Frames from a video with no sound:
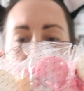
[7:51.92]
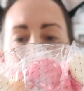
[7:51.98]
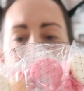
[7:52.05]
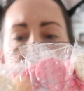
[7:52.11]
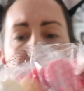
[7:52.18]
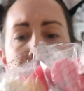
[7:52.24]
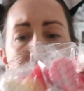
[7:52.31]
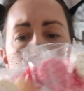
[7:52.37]

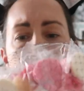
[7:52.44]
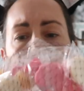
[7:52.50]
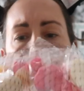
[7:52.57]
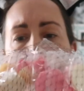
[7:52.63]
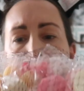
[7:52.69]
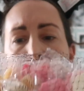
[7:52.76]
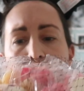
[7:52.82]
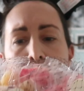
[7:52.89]

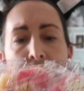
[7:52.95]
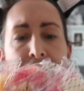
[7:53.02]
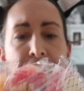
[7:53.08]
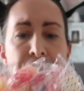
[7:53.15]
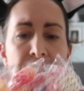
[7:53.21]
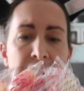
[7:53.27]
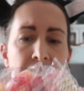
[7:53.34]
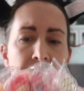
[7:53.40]
teeth, and some
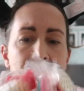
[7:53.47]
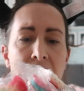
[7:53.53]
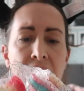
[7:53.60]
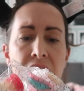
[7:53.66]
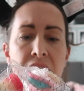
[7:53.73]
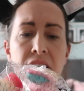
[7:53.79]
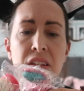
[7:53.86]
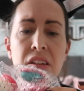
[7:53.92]

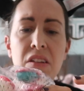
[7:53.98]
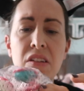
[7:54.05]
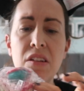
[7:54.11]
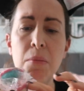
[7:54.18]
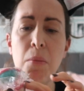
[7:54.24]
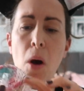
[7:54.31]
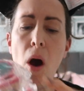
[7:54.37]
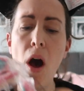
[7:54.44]
fingers and
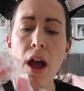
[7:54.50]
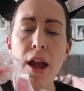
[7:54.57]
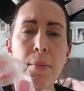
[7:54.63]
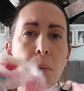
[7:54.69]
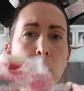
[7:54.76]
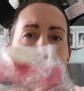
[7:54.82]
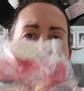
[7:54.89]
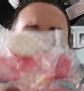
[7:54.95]
some
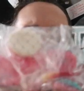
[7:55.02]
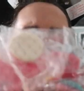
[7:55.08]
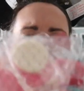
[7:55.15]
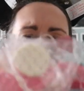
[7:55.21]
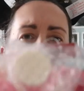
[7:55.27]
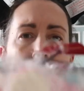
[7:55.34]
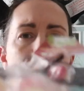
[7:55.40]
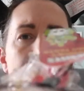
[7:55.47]

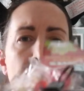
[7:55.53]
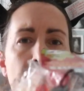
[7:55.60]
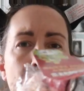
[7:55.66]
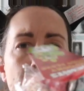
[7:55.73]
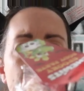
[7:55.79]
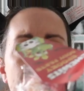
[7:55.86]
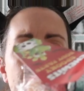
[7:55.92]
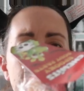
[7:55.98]
eyeballs
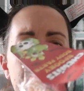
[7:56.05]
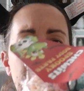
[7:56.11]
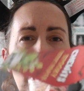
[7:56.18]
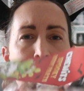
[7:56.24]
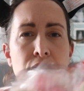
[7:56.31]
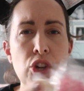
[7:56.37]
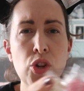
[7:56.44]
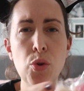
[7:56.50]
um, and
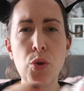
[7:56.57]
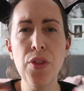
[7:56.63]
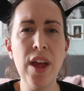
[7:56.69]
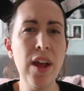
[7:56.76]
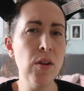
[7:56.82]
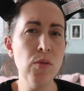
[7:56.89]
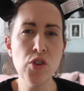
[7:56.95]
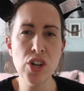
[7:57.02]
I just thought
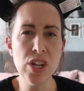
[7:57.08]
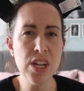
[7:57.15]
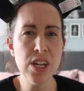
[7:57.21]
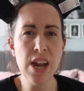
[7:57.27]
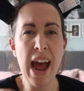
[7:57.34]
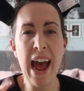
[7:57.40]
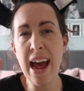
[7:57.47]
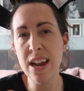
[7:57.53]
they would
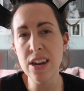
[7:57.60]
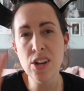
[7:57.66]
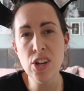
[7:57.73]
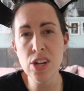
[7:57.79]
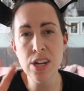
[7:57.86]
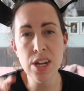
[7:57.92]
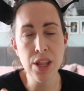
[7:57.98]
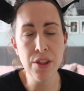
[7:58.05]
just add
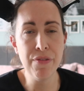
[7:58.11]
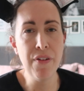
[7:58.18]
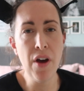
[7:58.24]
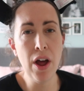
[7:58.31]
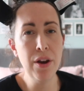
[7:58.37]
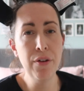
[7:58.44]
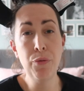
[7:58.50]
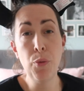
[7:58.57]
to the
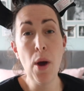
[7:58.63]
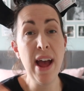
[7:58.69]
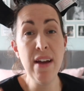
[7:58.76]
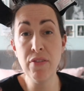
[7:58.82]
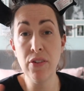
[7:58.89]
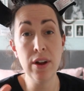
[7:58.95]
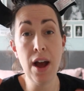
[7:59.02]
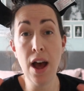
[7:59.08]
fun of
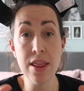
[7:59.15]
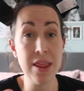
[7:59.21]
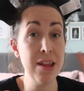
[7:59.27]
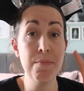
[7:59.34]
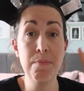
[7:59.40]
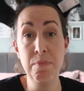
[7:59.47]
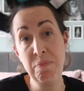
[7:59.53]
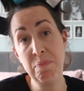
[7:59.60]
whatever
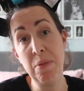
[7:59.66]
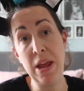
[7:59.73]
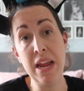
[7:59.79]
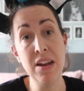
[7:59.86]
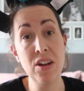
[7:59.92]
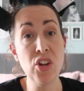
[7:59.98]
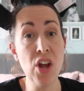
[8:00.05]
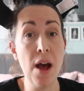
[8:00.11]
other
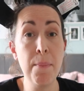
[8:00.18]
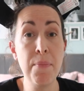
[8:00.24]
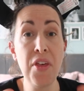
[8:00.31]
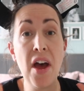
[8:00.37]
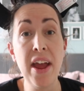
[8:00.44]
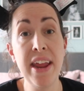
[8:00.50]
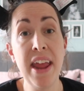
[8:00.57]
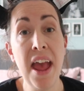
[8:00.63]
big tub that I